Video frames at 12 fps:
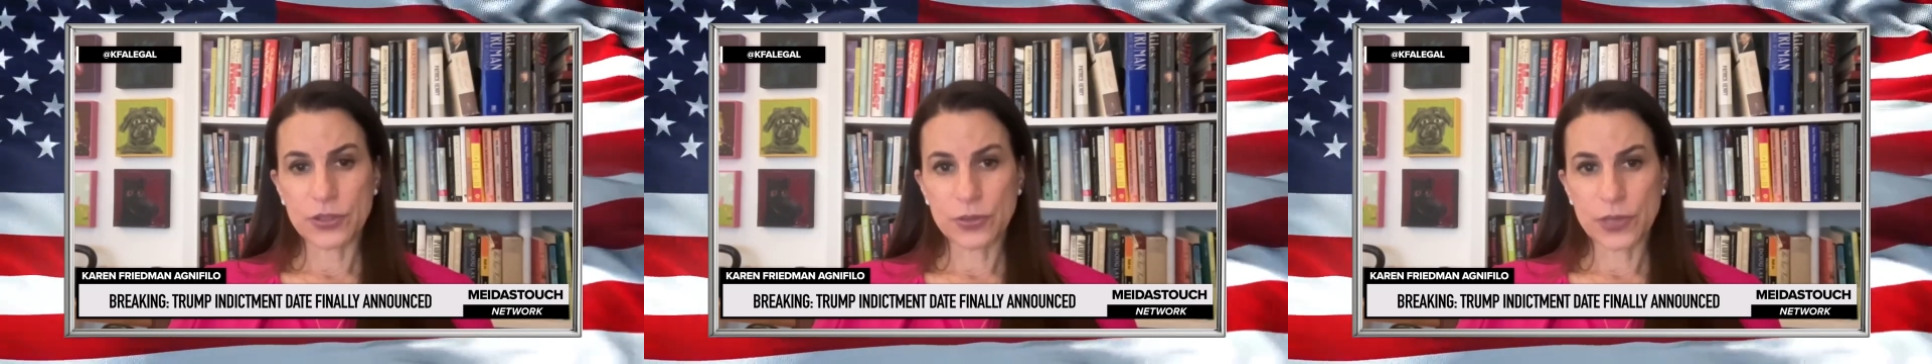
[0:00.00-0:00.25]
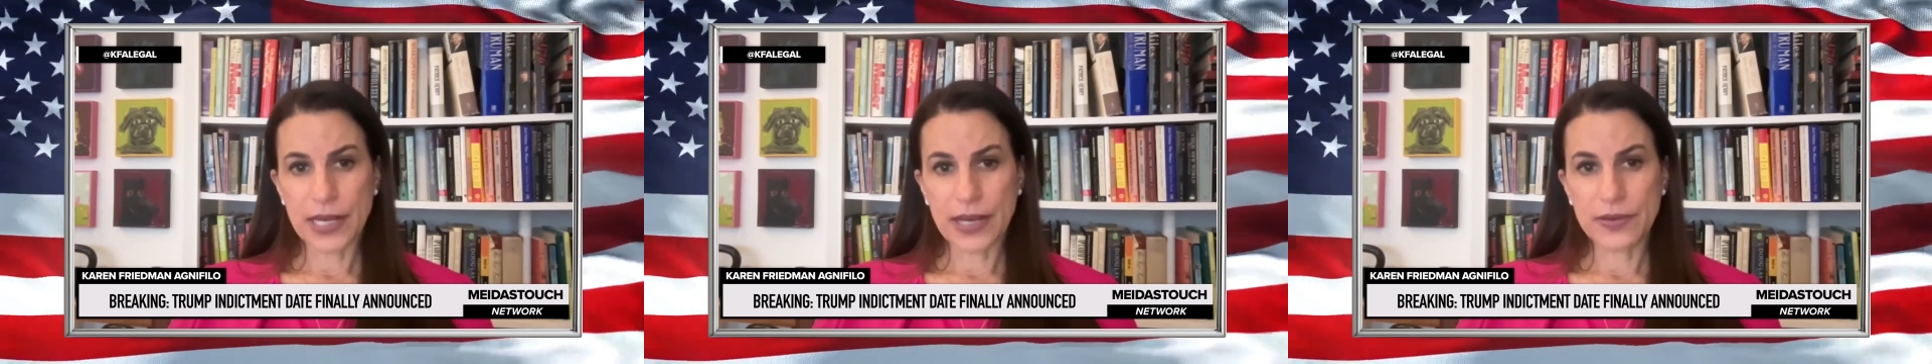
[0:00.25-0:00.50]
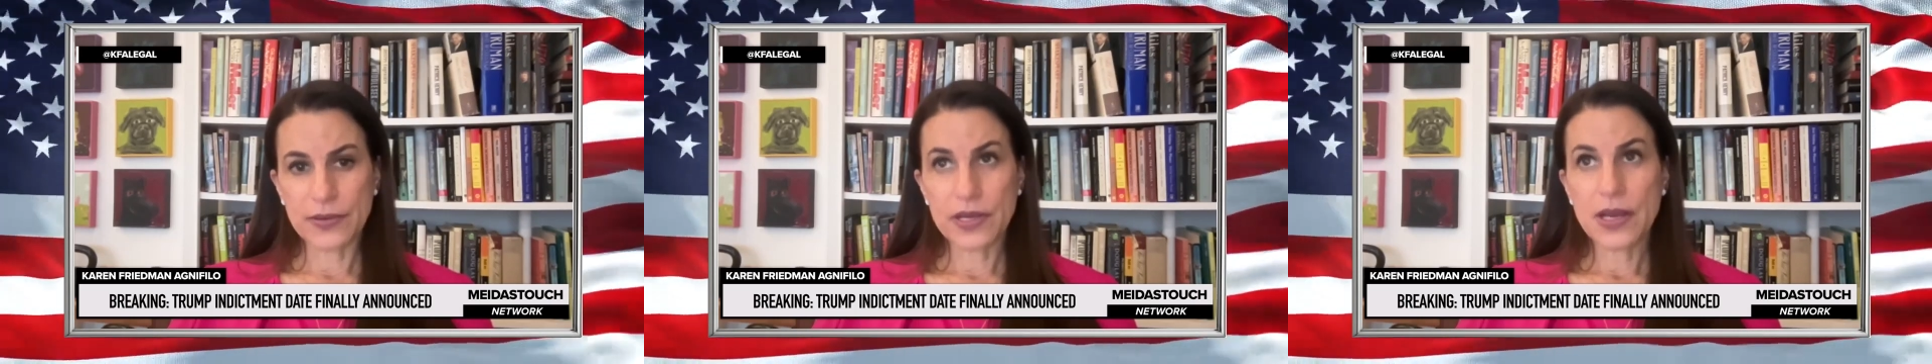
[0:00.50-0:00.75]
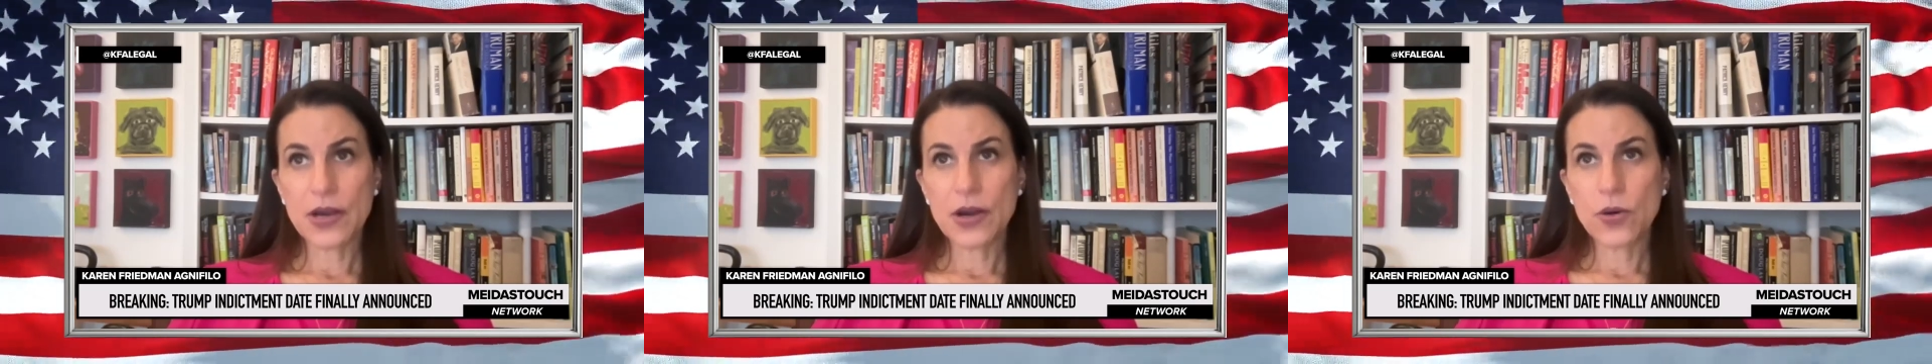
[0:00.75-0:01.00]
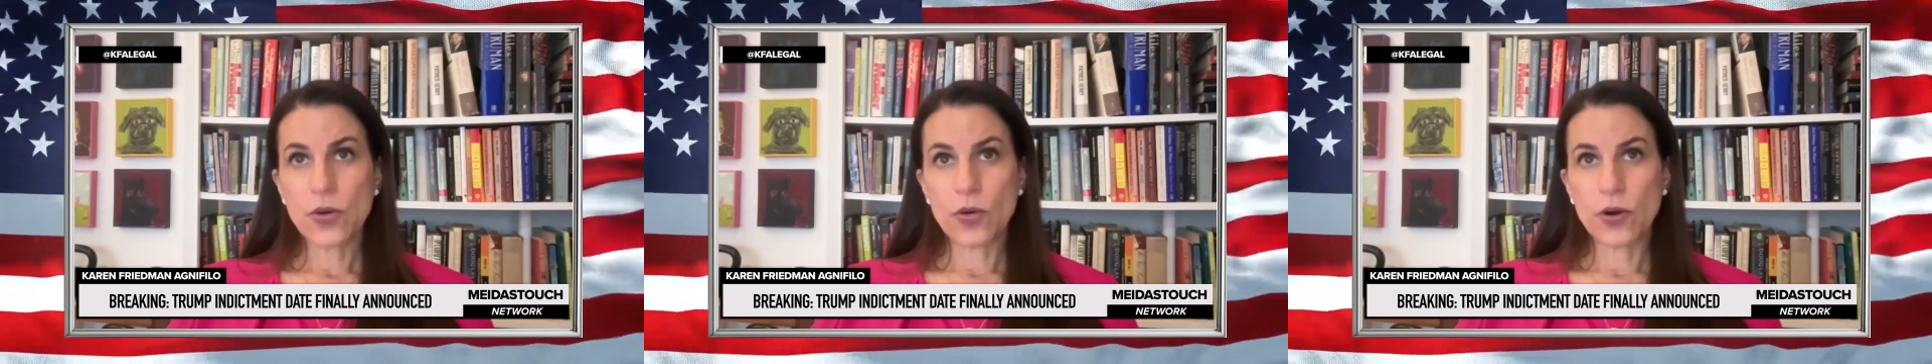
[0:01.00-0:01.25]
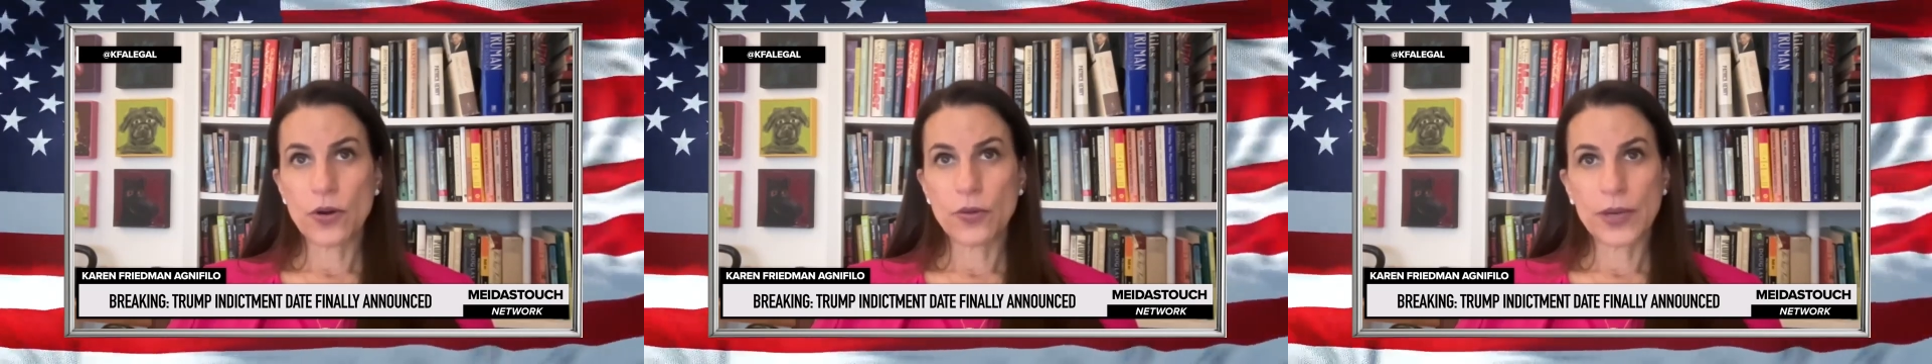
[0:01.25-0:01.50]
sort out,
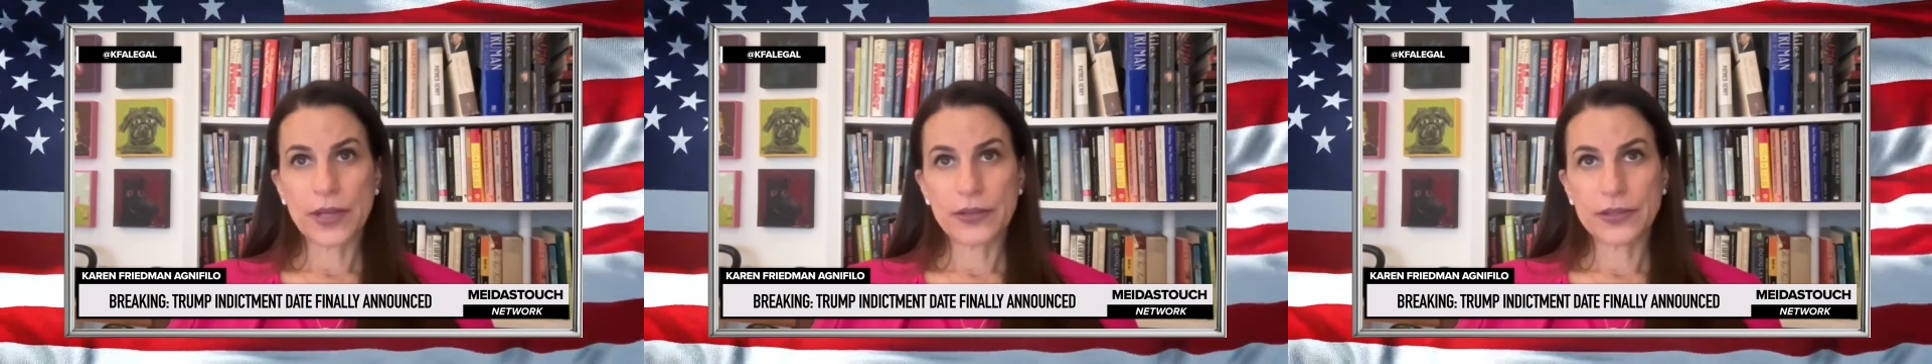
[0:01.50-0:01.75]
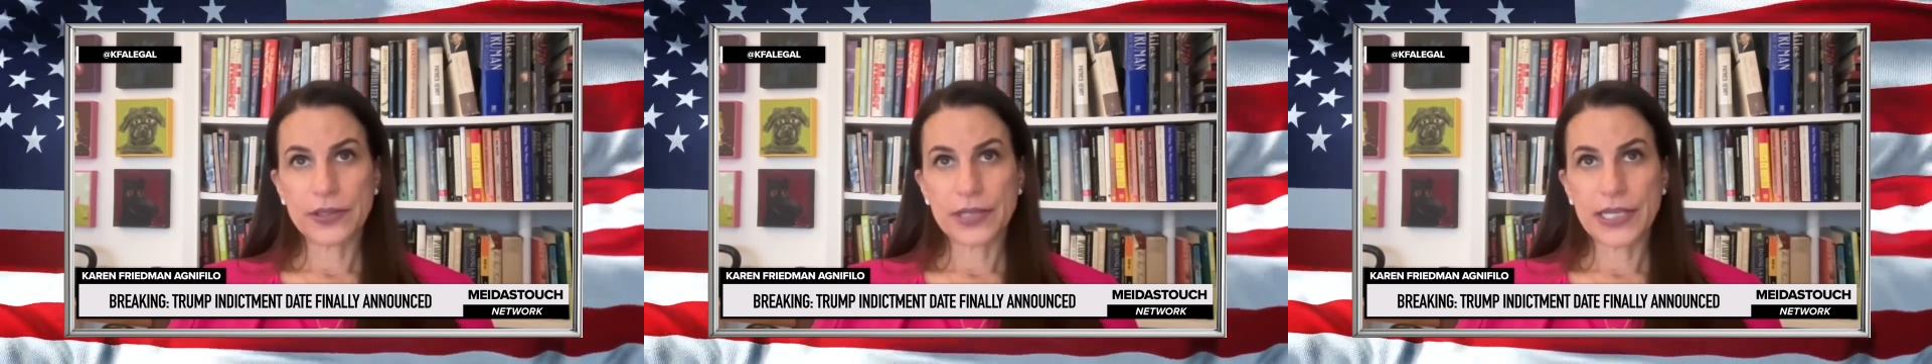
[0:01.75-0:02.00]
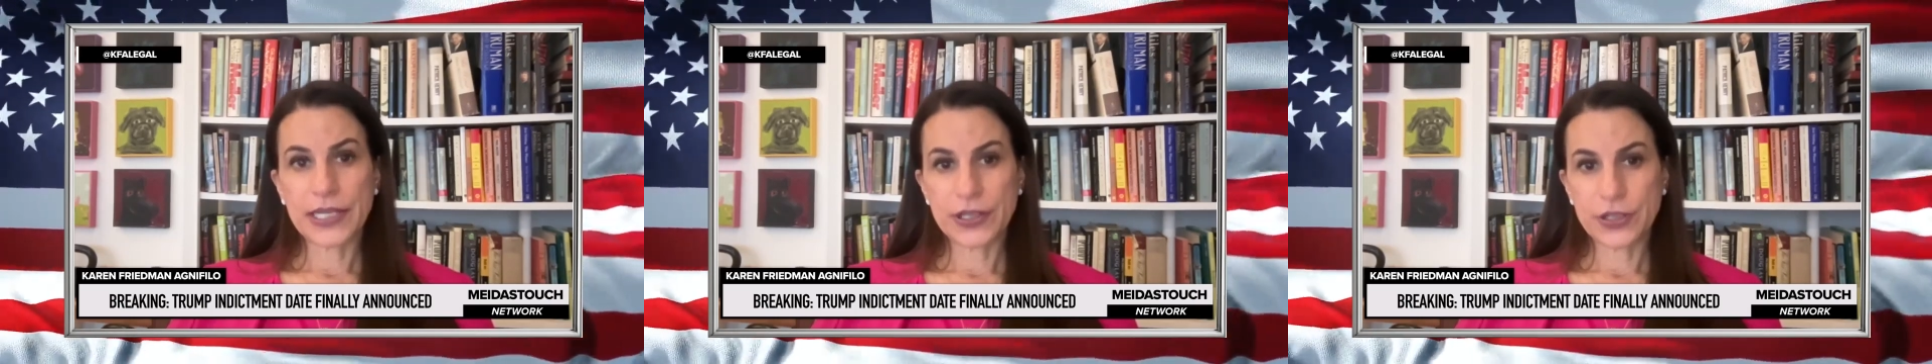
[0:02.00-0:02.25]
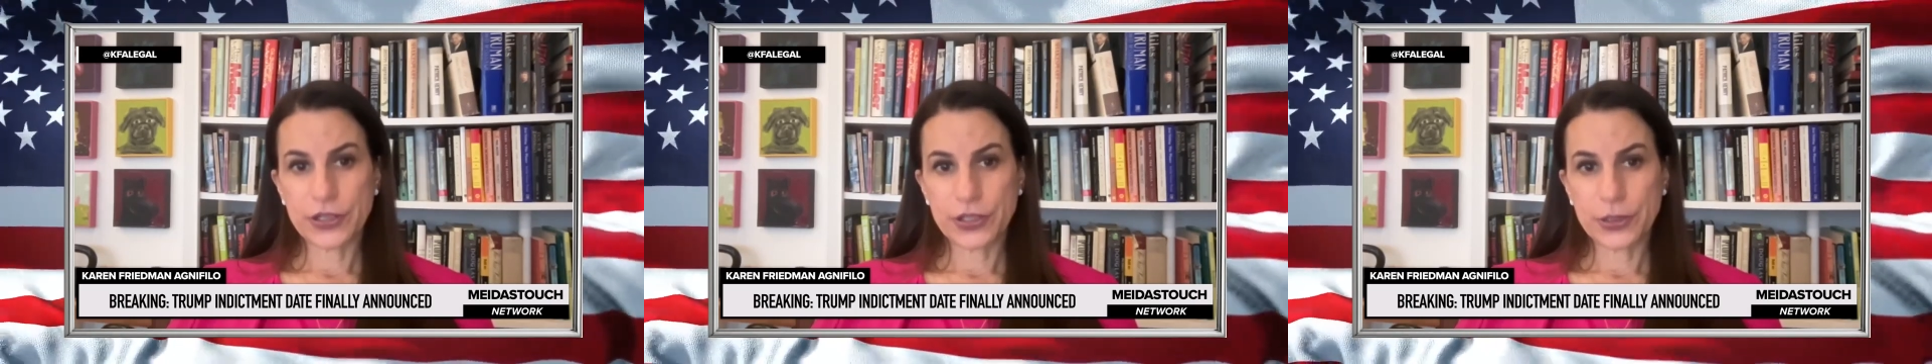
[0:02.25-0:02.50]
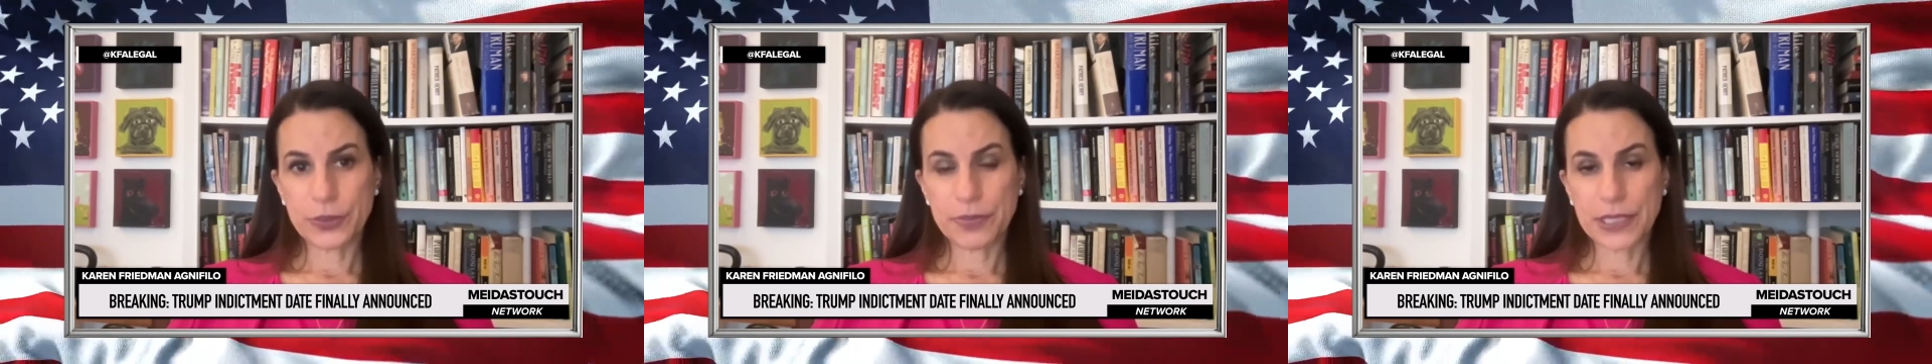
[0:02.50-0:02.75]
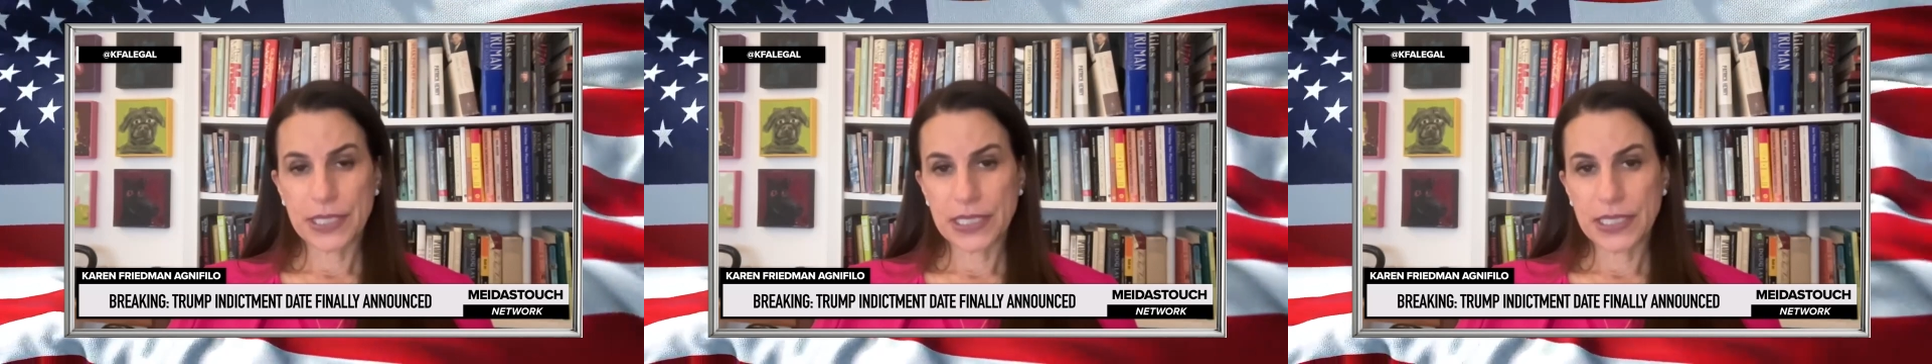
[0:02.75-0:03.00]
or whether he could
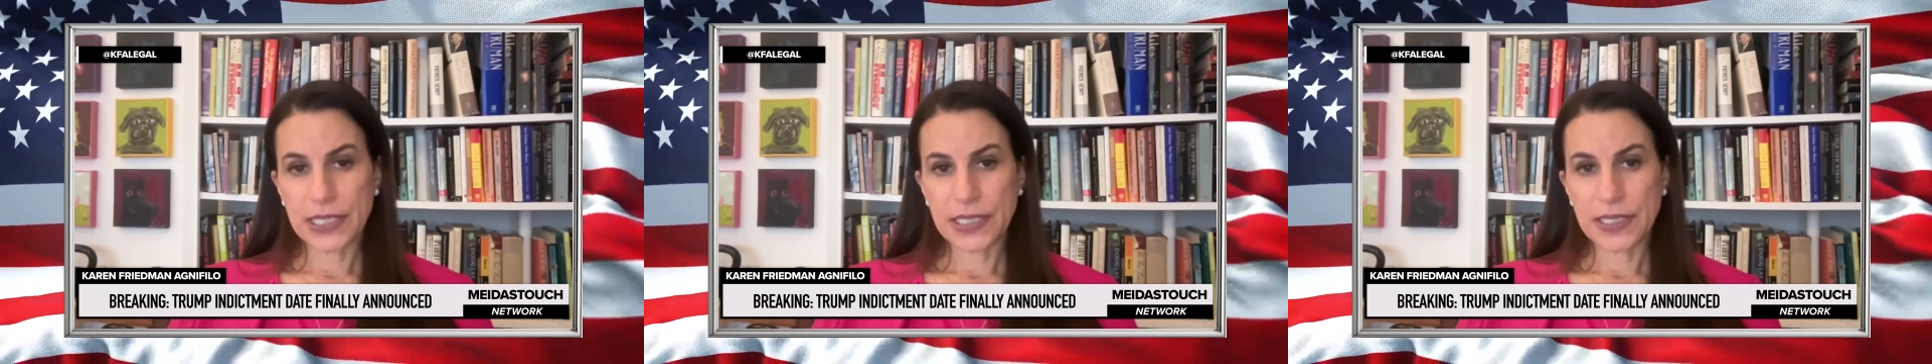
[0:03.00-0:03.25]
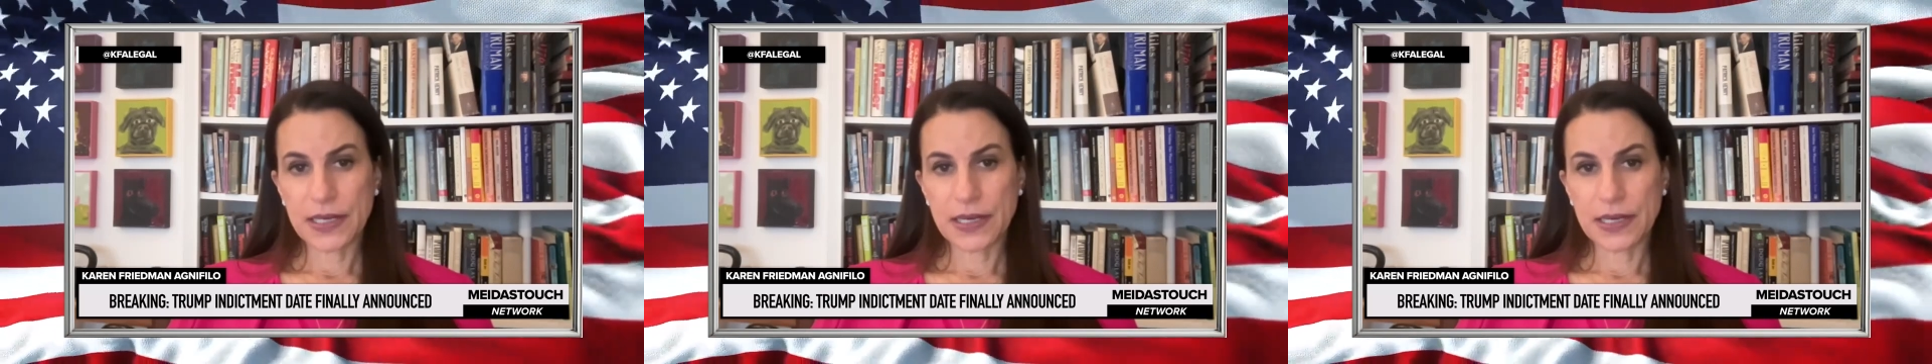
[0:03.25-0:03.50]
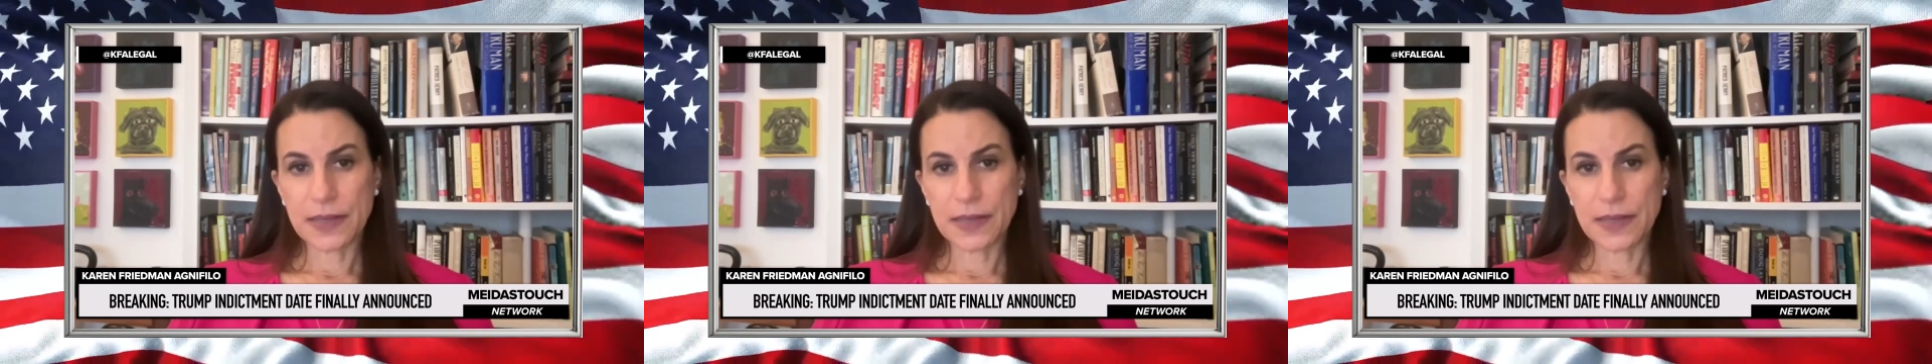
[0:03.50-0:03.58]
be